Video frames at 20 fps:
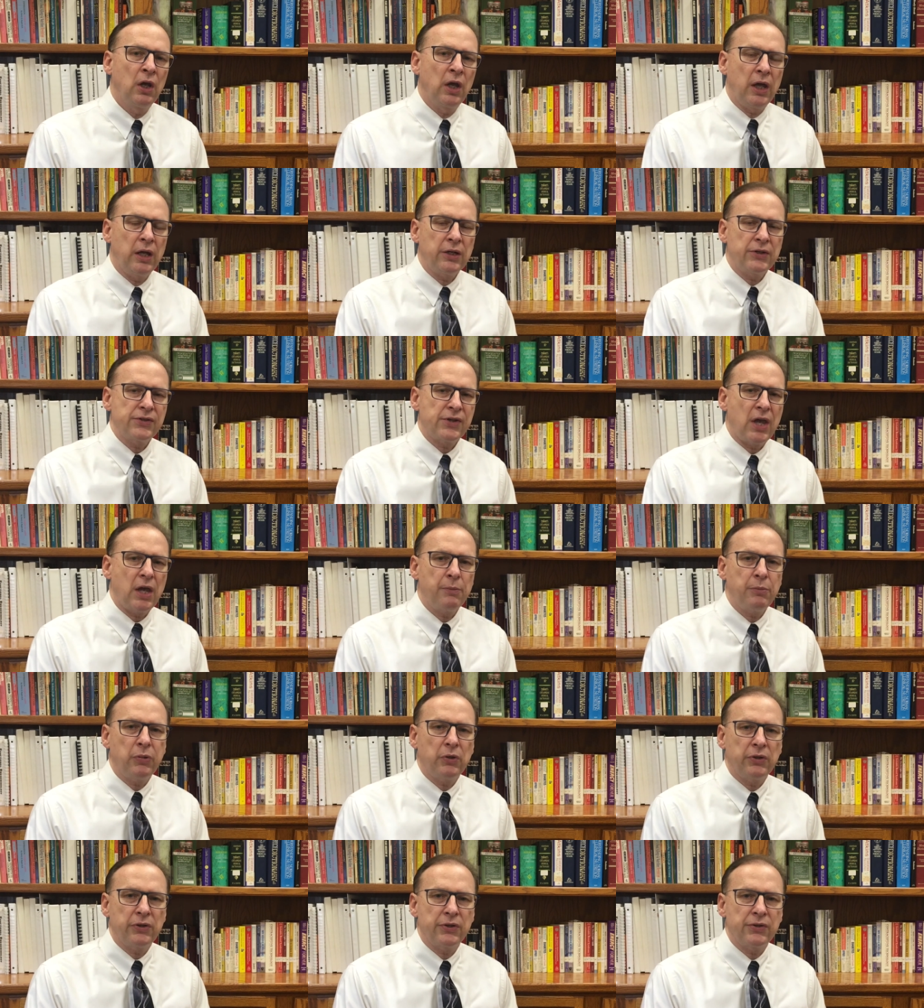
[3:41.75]
An
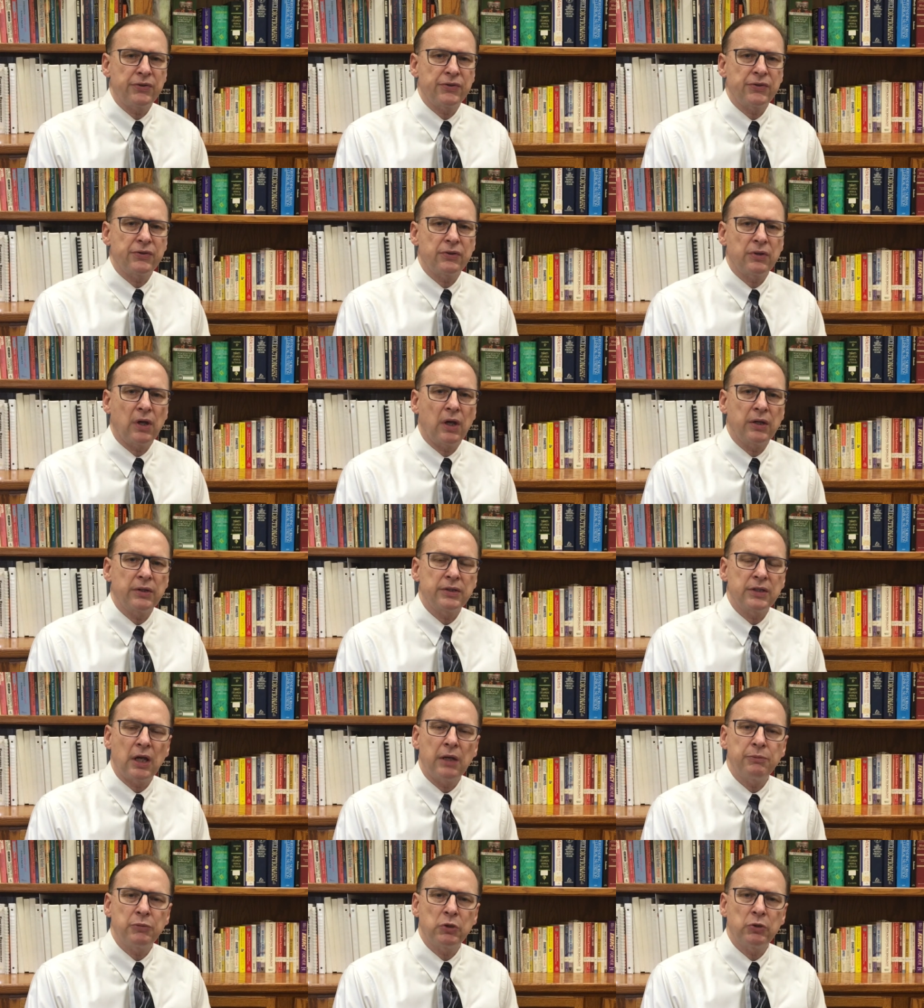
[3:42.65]
example is
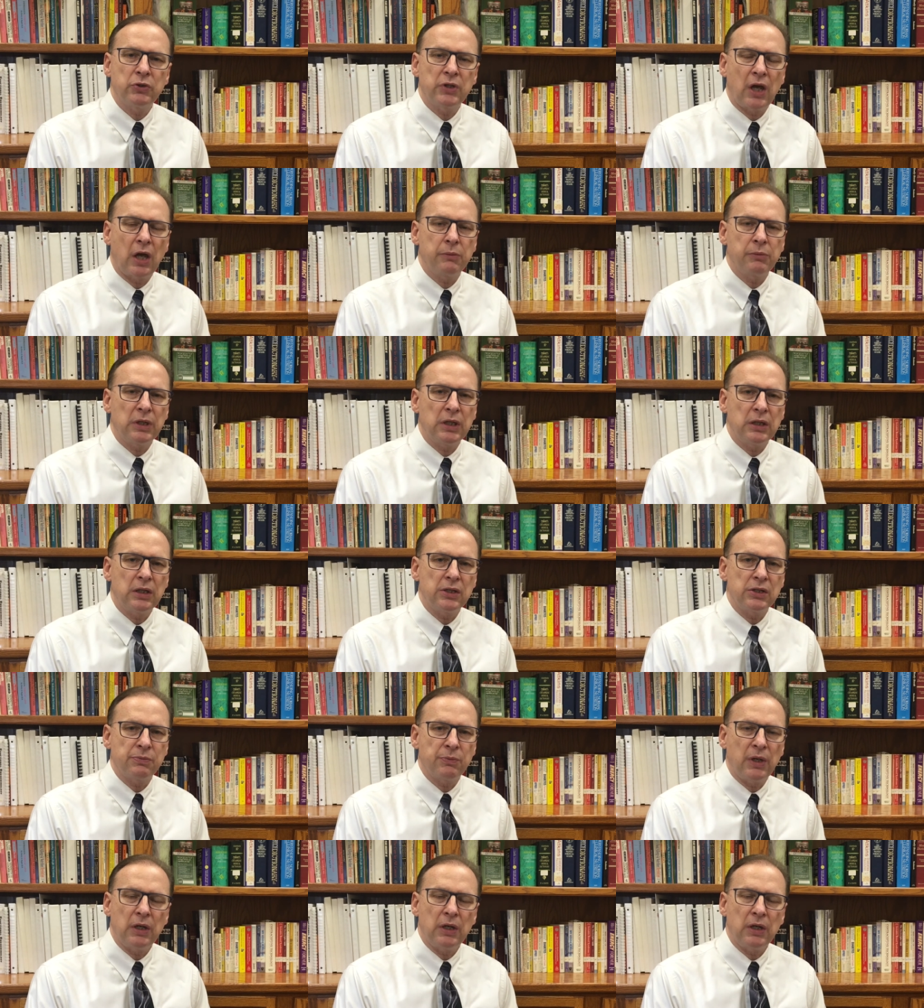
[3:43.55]
type 2 diabetes.